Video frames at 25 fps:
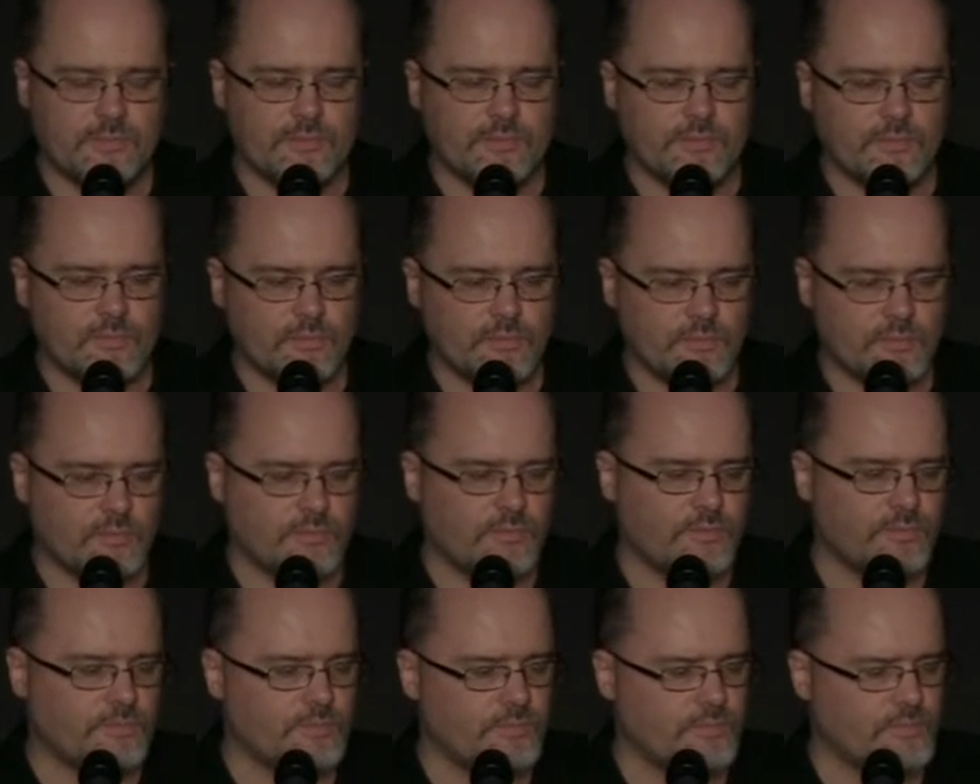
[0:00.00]

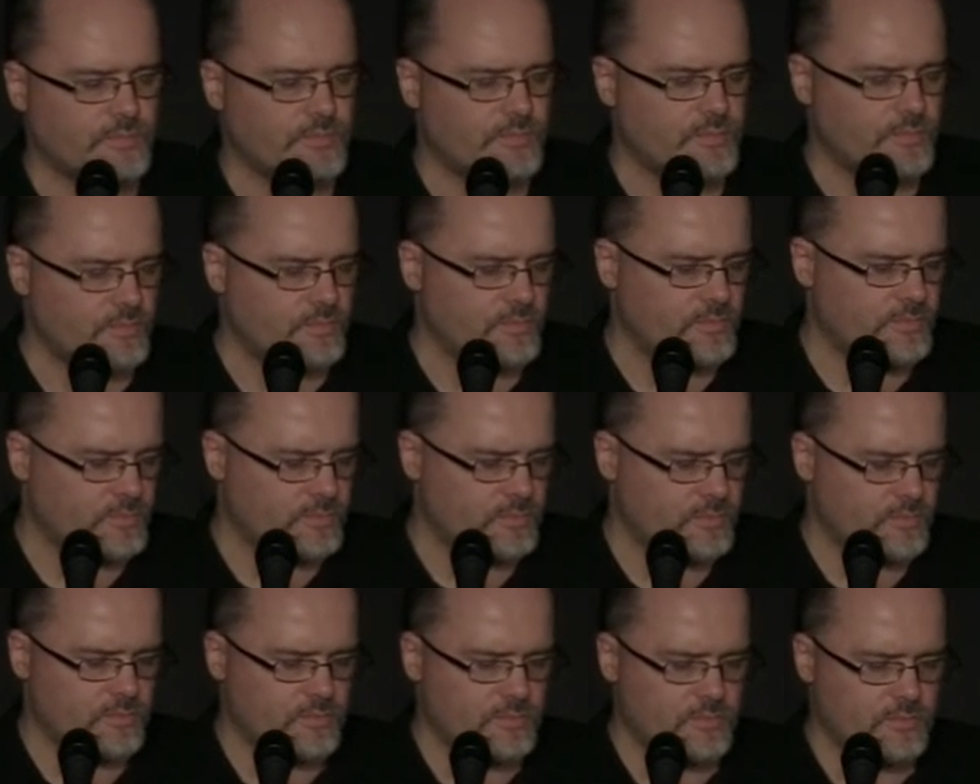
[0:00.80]

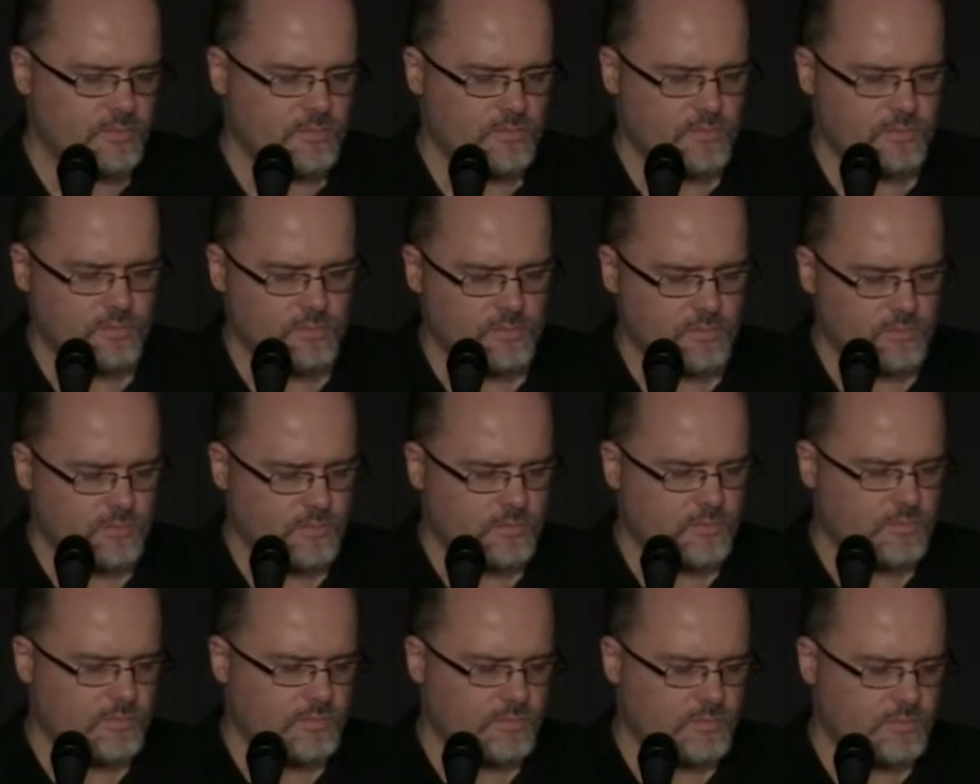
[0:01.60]

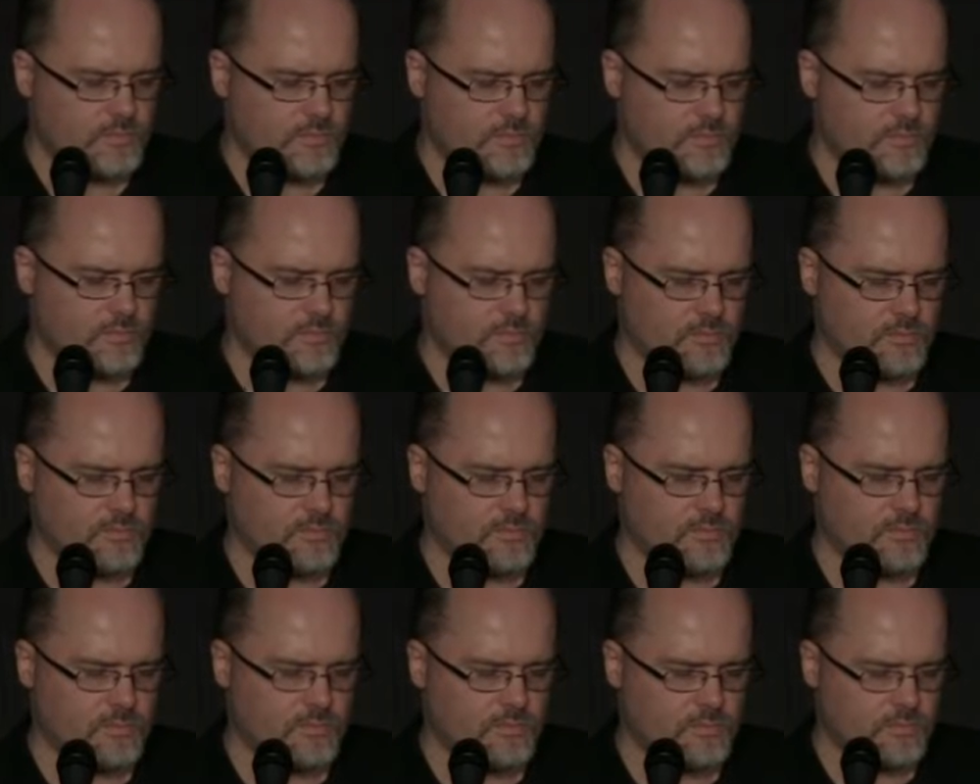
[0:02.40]

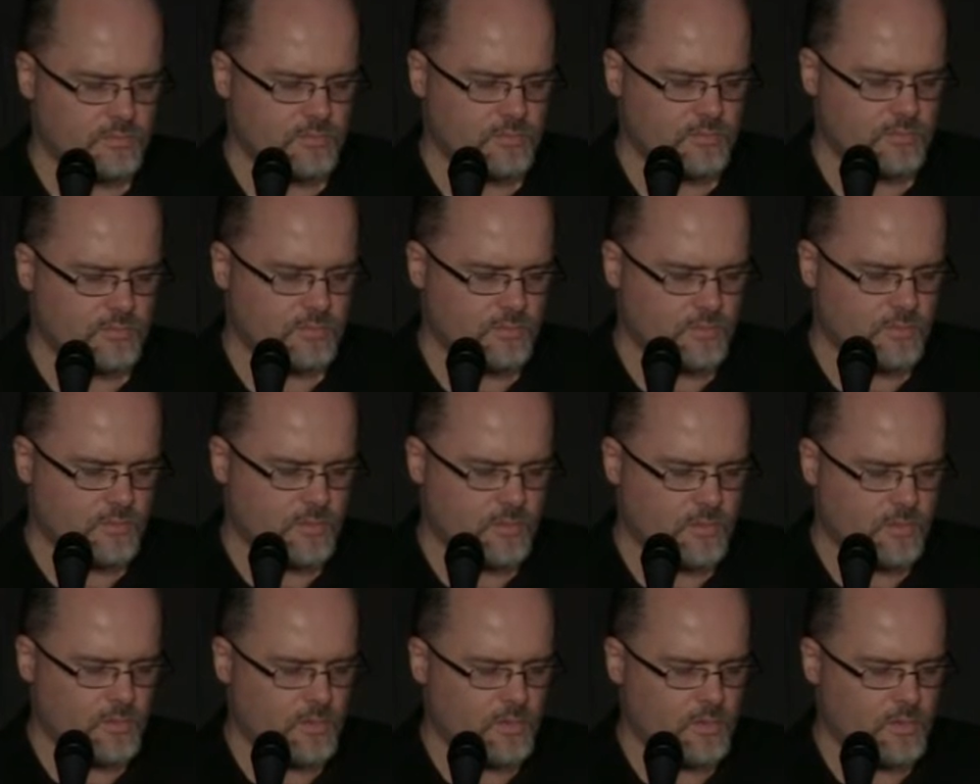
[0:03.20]

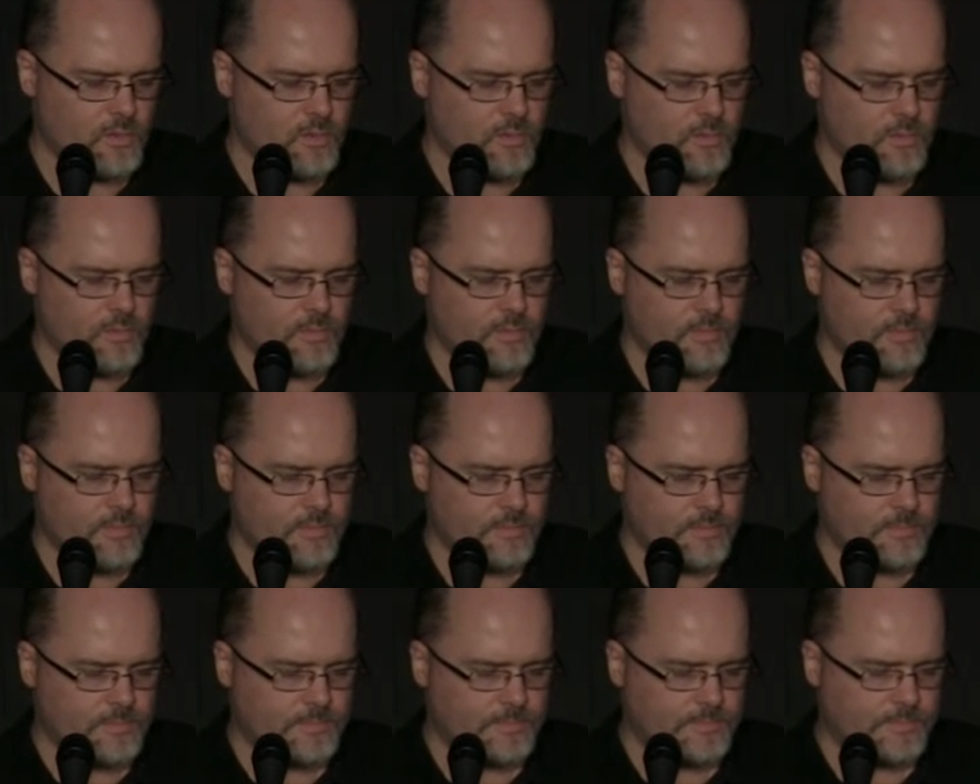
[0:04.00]

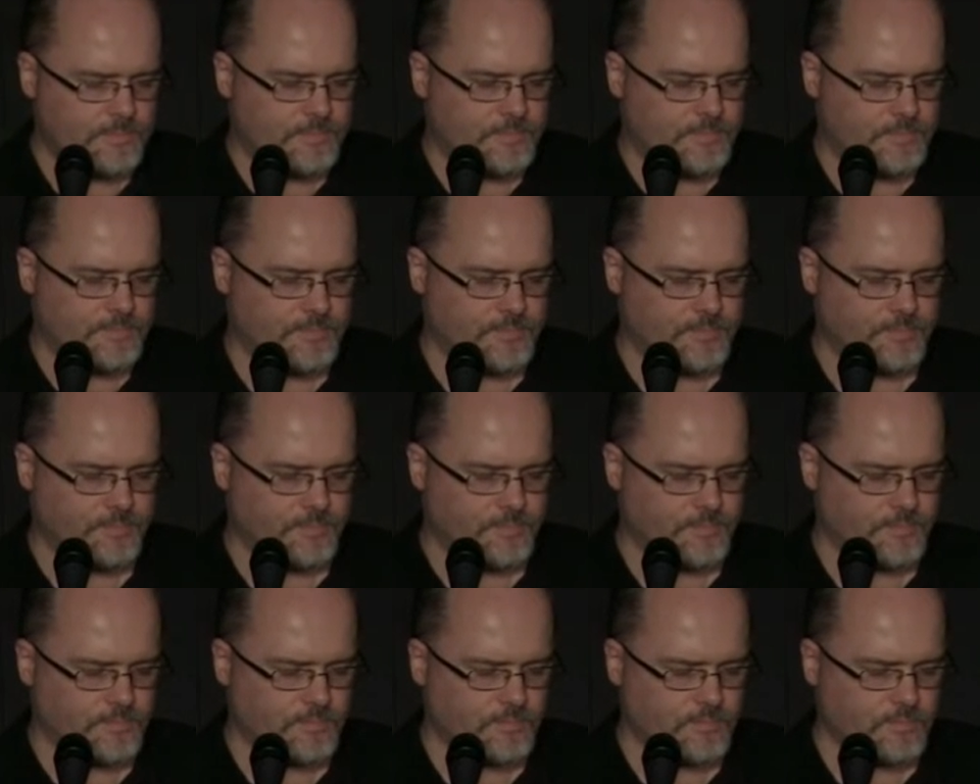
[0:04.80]

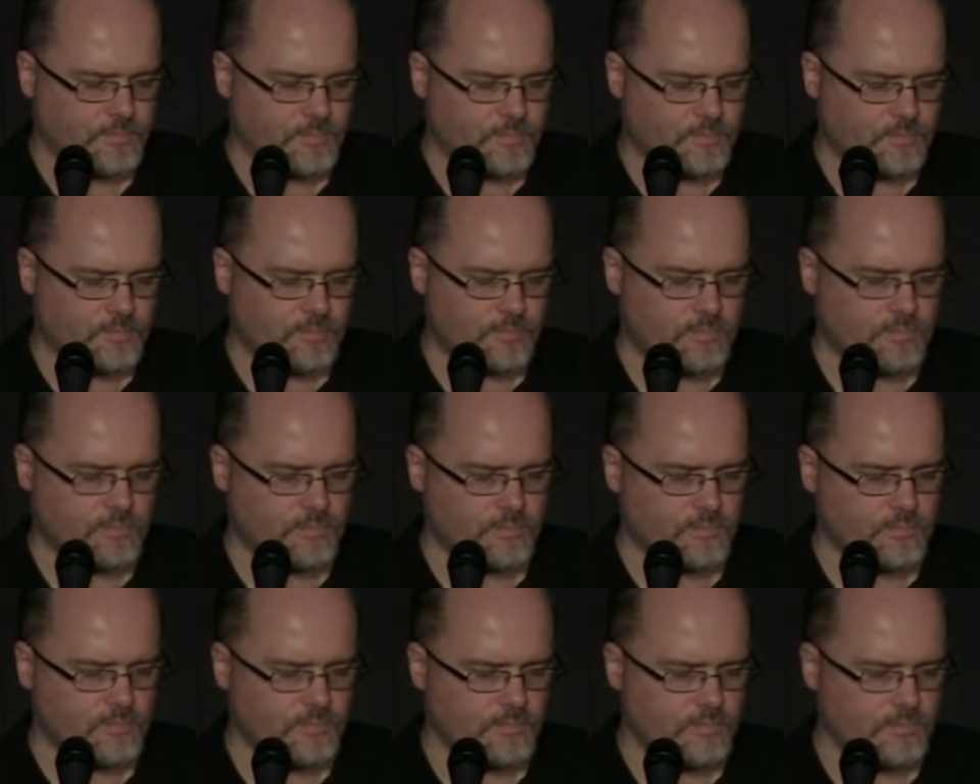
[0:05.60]

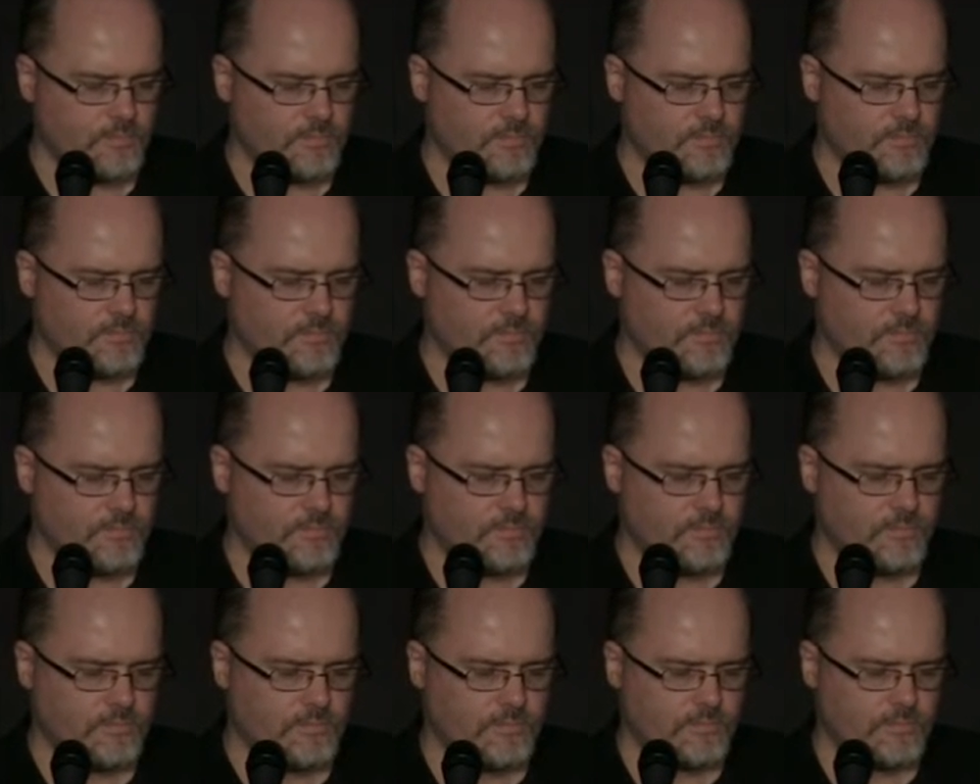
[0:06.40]

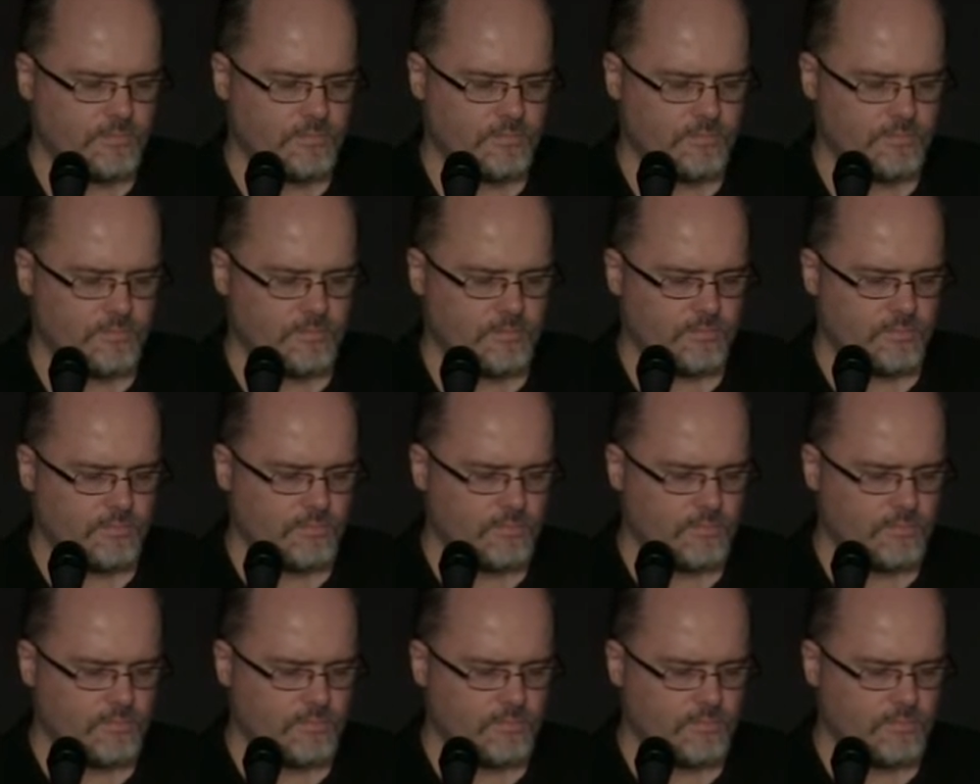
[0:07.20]
[no speech]